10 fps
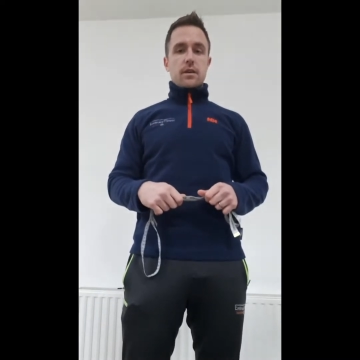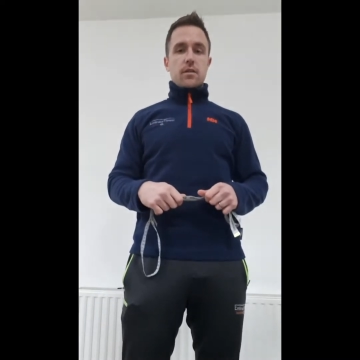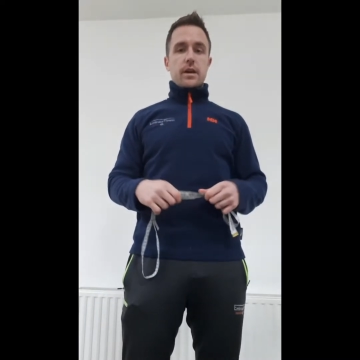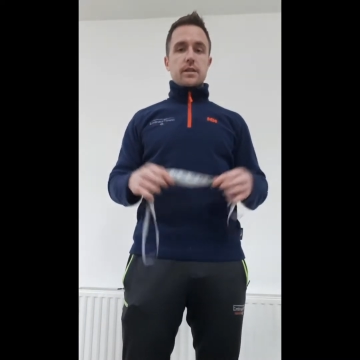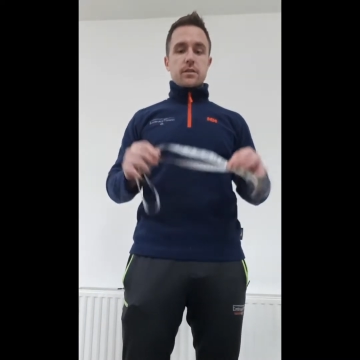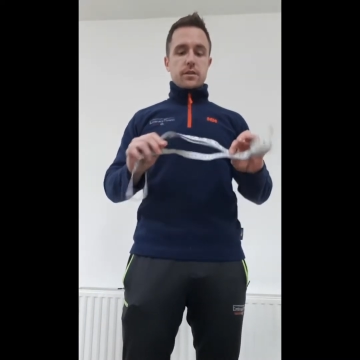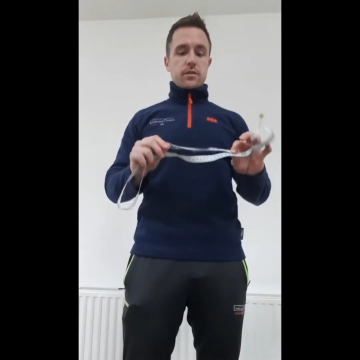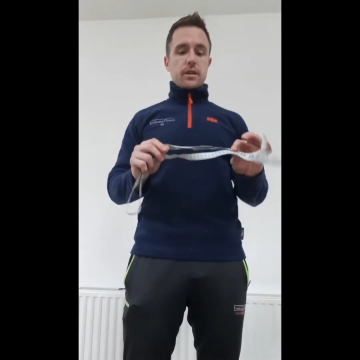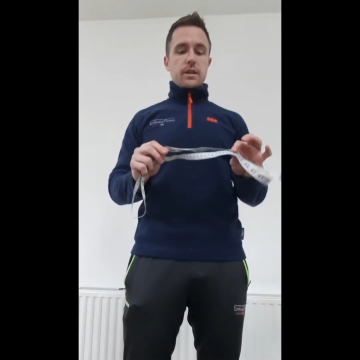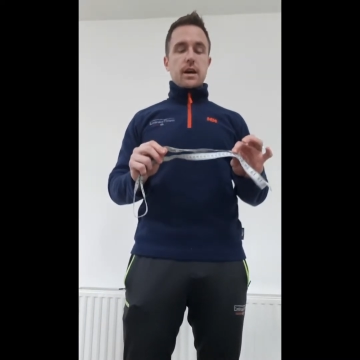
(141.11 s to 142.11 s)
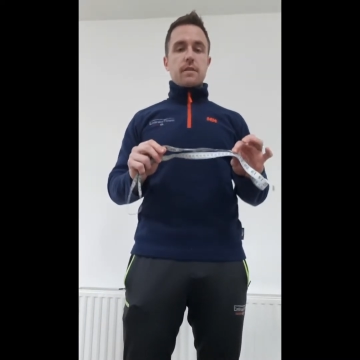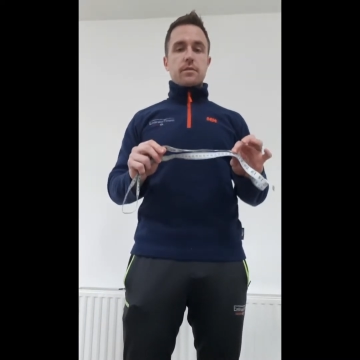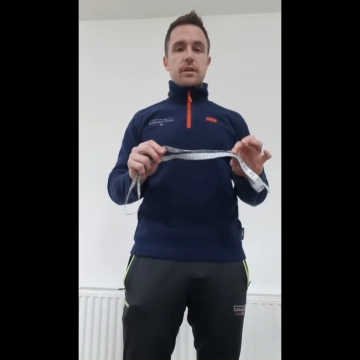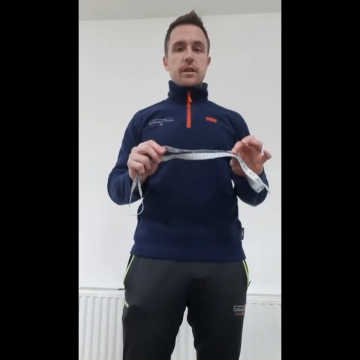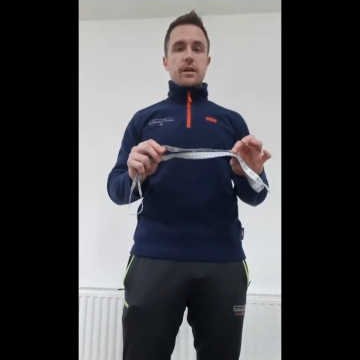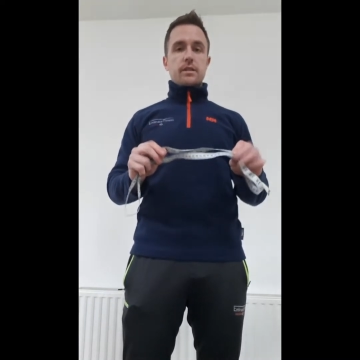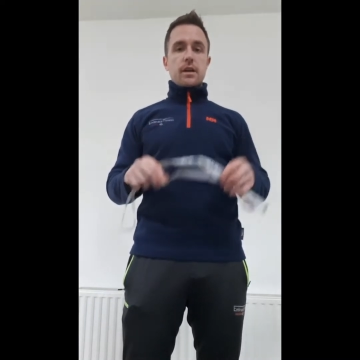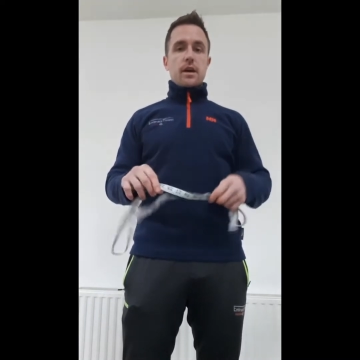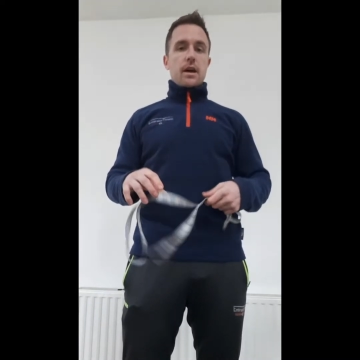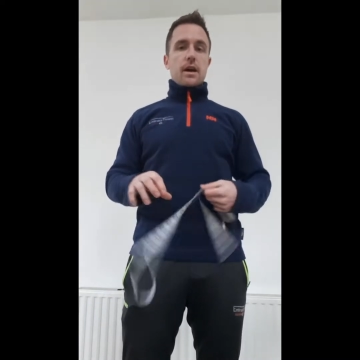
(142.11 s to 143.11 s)
Okay, so you don't need to have one of these,
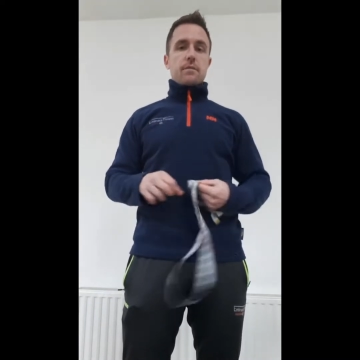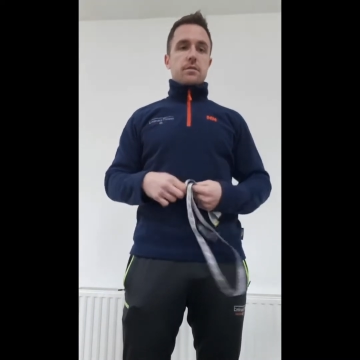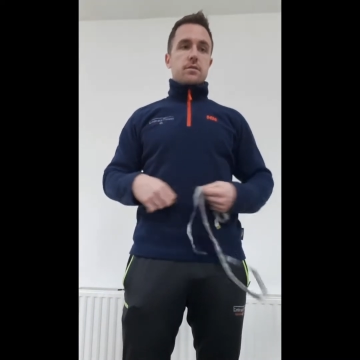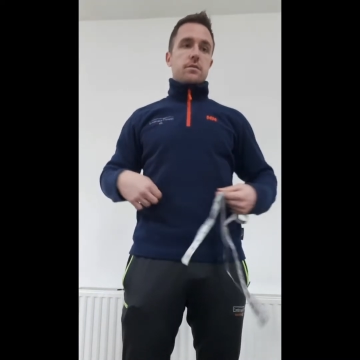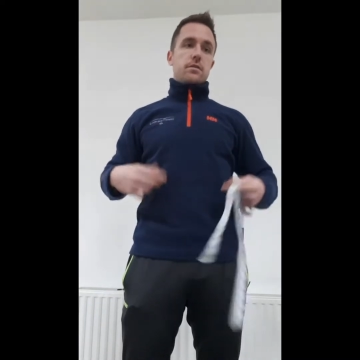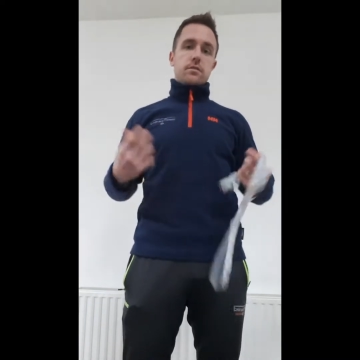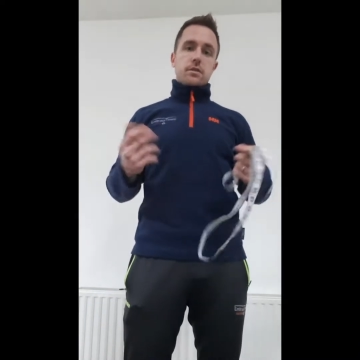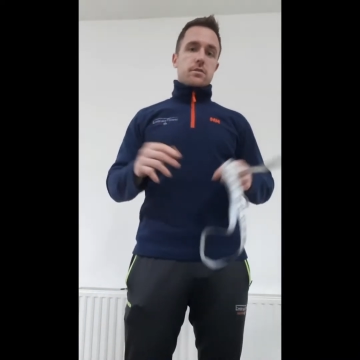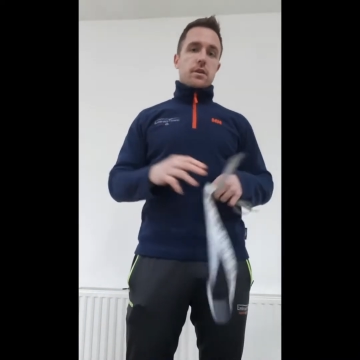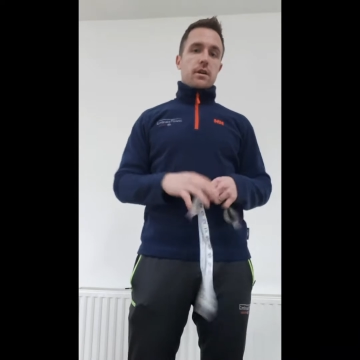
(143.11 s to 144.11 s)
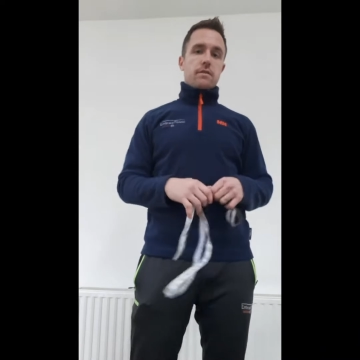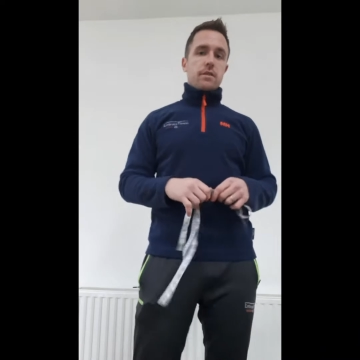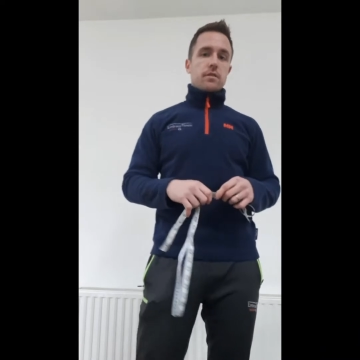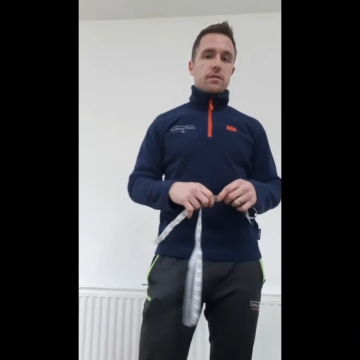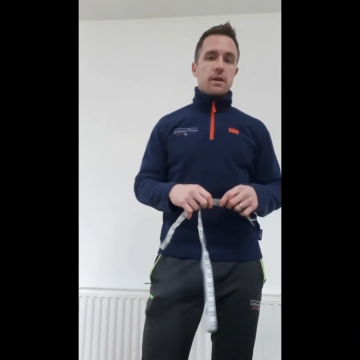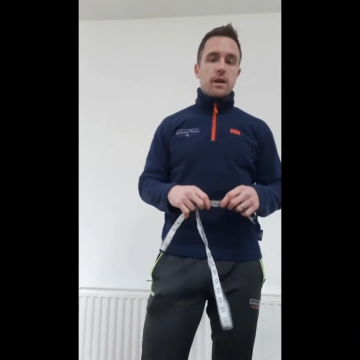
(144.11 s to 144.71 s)
um, so just use the string if you don't.